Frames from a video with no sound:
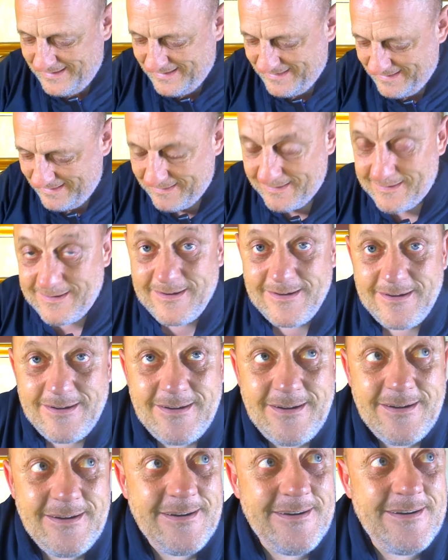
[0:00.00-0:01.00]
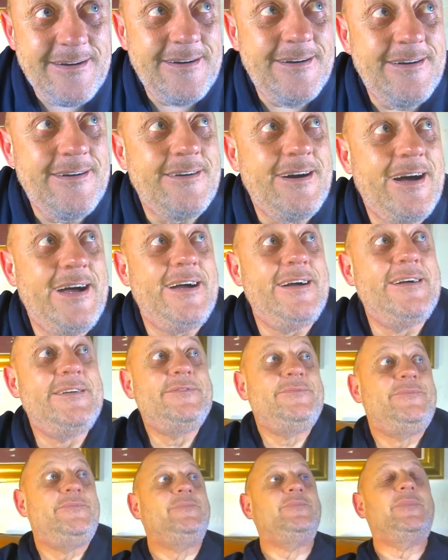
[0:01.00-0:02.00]
Oh,
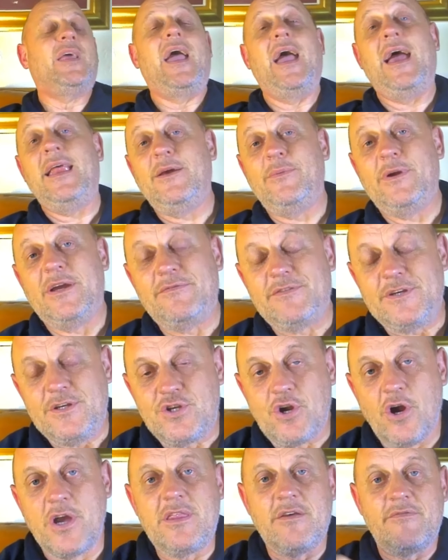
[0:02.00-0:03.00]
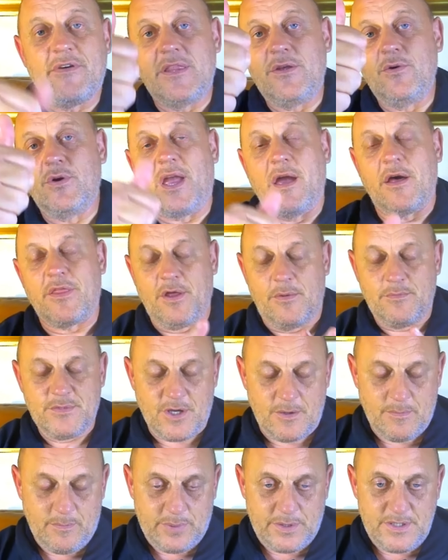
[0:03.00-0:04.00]
Anyway, if you enjoyed the video, get a thumbs
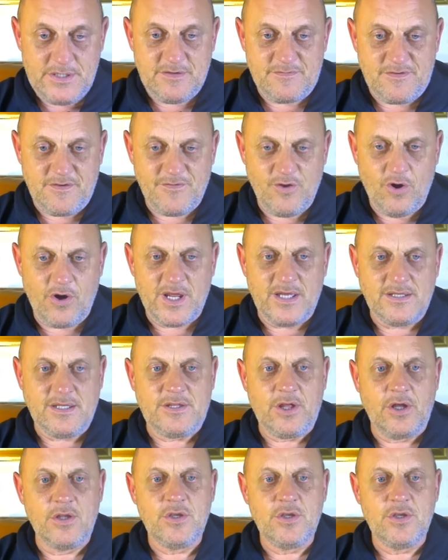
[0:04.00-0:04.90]
up, please. If you've not already done